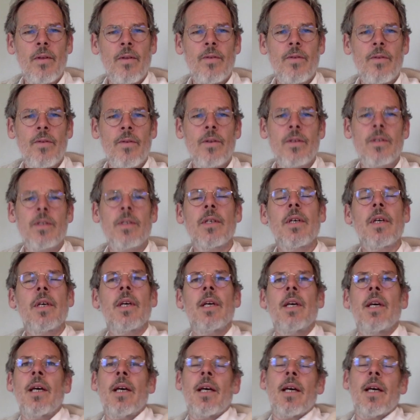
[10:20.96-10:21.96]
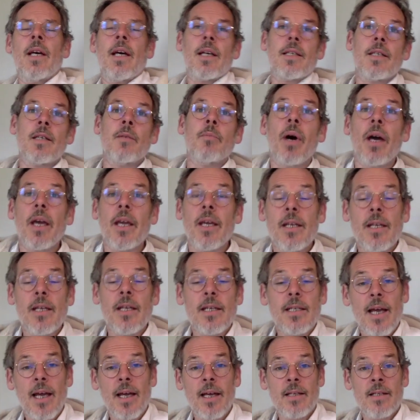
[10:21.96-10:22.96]
Thrust as he might his
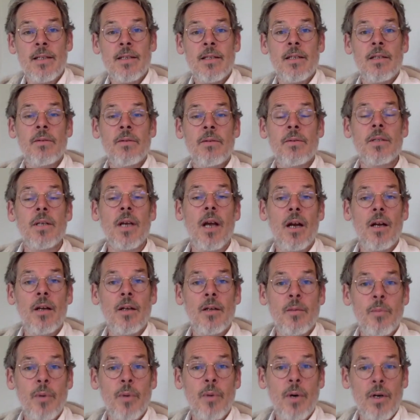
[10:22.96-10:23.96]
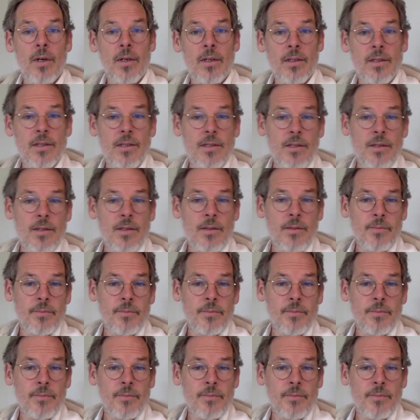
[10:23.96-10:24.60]
hands into his cardigan pockets.